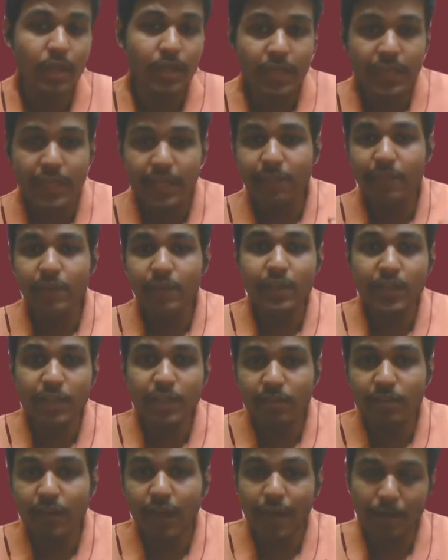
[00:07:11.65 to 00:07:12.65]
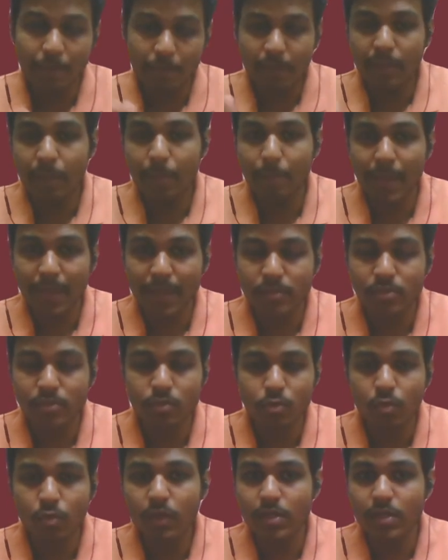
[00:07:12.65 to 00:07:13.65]
he will give at the max
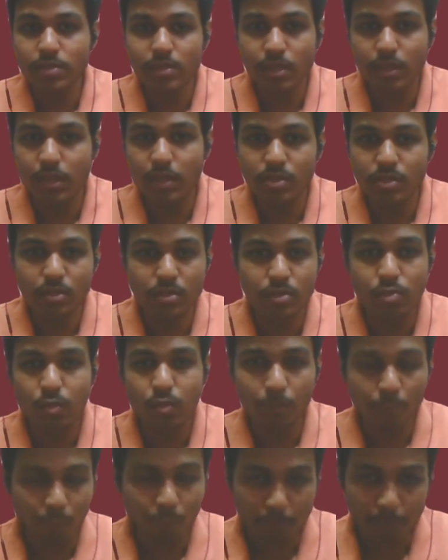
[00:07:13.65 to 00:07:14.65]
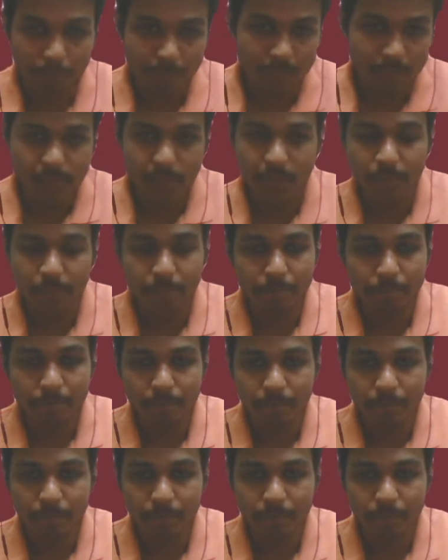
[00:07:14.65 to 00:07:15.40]
2 consultations to one person.